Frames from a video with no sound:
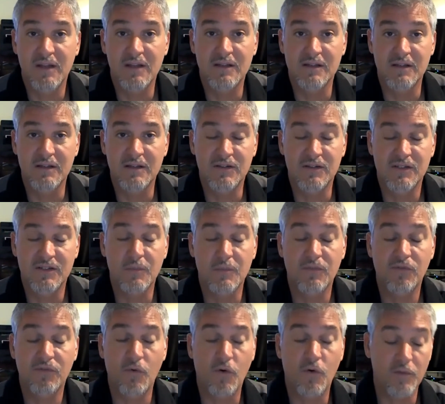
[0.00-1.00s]
is in some
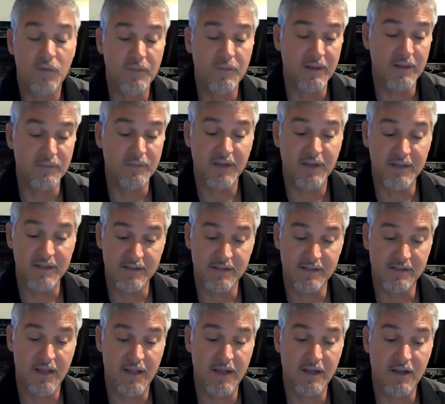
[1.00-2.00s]
form in
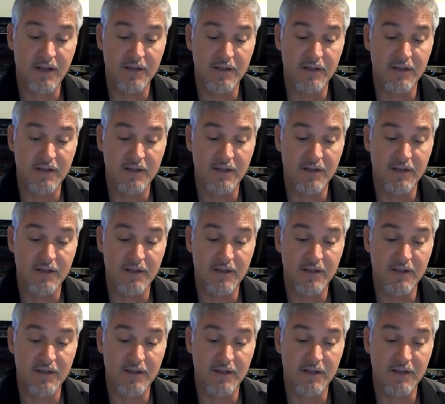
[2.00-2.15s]
places like